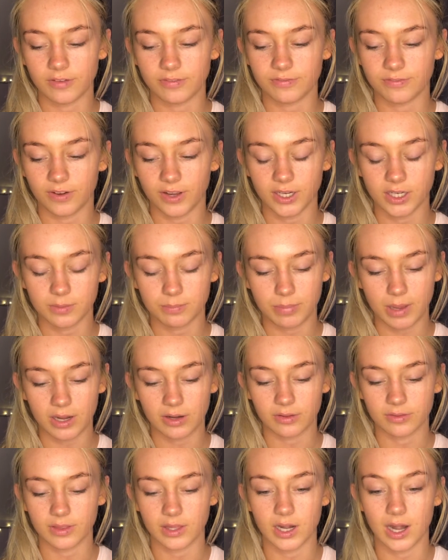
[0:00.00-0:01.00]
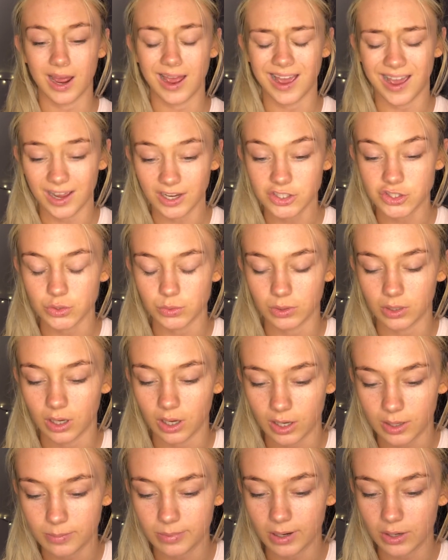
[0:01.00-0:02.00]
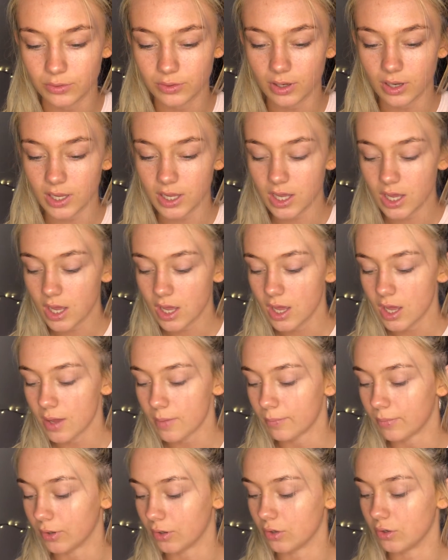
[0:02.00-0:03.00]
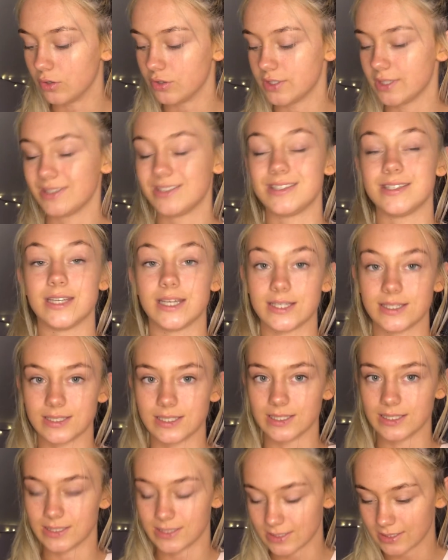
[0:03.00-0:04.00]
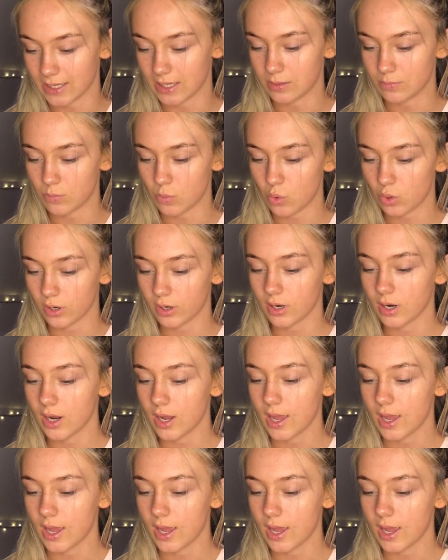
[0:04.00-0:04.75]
find it better than actual eyebrow dye because it sticks to the skin more,